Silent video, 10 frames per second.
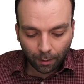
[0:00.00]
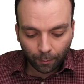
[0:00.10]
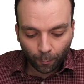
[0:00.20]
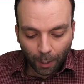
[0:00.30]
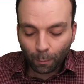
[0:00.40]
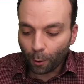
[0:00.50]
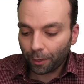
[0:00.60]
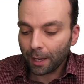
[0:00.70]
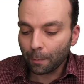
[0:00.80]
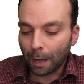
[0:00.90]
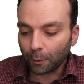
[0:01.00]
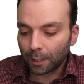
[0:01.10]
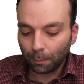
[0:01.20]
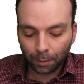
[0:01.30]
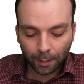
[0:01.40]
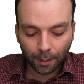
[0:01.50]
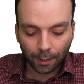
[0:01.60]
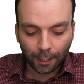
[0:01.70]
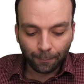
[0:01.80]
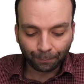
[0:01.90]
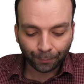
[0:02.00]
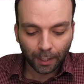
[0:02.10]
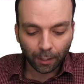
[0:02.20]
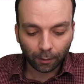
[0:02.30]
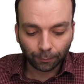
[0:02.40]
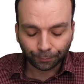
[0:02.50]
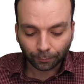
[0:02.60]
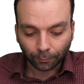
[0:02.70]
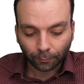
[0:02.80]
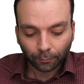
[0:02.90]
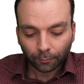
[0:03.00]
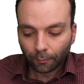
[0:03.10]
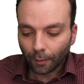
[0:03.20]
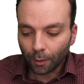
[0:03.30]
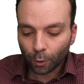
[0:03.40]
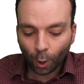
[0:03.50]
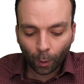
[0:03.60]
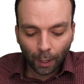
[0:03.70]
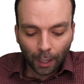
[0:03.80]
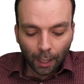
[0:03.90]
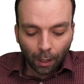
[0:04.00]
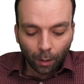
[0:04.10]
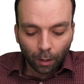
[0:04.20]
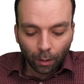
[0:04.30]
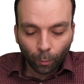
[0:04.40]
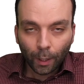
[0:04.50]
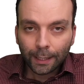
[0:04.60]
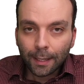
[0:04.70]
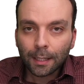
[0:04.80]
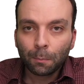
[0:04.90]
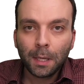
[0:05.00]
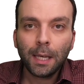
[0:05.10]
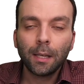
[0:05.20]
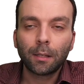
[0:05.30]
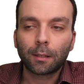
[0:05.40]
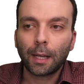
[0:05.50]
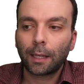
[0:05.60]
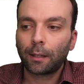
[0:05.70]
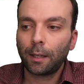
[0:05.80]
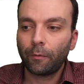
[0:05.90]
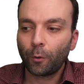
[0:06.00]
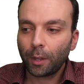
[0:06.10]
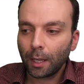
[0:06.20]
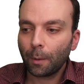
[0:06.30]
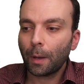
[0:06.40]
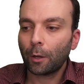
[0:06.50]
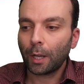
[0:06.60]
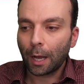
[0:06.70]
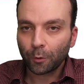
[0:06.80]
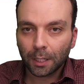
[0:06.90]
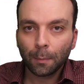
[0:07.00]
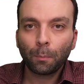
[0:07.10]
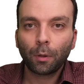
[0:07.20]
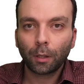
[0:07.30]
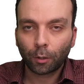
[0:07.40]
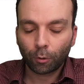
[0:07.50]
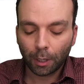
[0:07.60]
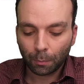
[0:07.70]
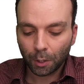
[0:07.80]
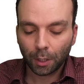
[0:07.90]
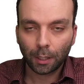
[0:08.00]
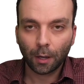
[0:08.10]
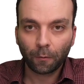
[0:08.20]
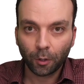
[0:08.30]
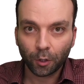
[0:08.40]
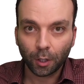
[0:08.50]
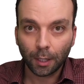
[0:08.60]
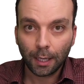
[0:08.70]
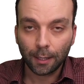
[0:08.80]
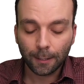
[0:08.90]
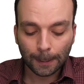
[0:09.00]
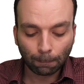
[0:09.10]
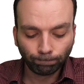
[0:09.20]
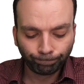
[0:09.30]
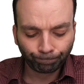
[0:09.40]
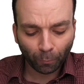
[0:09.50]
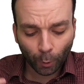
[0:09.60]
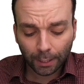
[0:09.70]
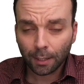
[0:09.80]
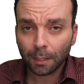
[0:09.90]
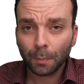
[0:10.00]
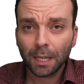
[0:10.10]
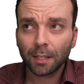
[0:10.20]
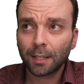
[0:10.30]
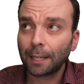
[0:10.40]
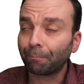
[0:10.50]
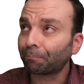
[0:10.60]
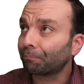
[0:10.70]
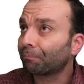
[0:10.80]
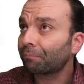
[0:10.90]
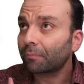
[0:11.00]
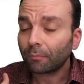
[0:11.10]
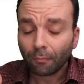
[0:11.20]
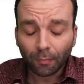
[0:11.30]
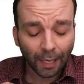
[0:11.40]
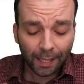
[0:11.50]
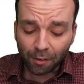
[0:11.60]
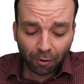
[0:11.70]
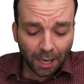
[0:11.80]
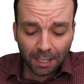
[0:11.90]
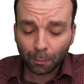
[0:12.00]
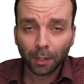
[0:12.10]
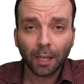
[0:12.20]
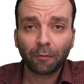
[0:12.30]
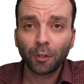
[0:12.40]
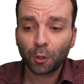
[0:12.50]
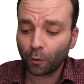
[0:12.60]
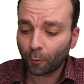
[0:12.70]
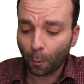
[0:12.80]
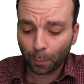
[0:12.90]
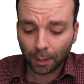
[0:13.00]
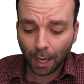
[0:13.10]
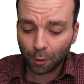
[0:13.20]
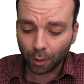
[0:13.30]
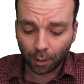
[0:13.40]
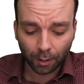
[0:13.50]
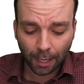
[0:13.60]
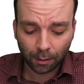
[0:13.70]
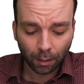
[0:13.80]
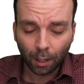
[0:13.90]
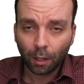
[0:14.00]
one more thing about simplicity here. So what this means, if you think about how simple the Turing machine definition is, what this means is that any reasonable definition of computation that